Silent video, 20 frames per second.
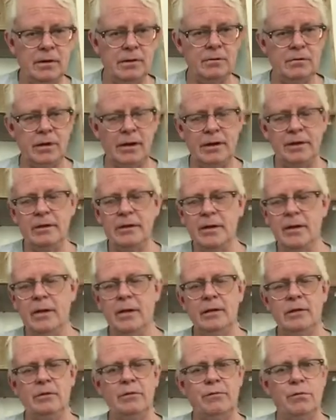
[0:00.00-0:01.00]
right,
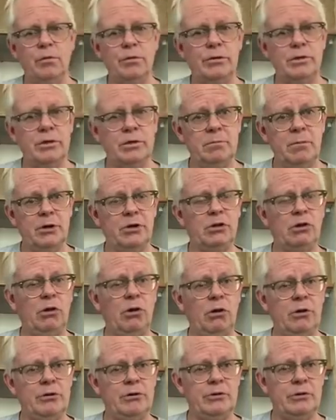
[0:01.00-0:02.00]
the force is much
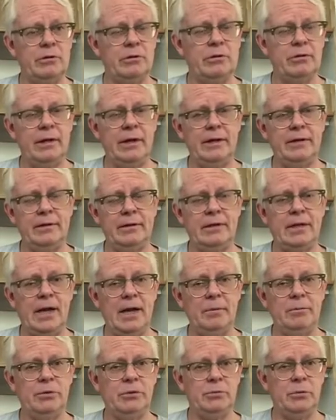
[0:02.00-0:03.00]
larger and the
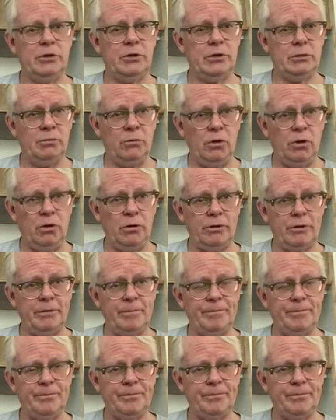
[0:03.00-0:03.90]
time is much smaller.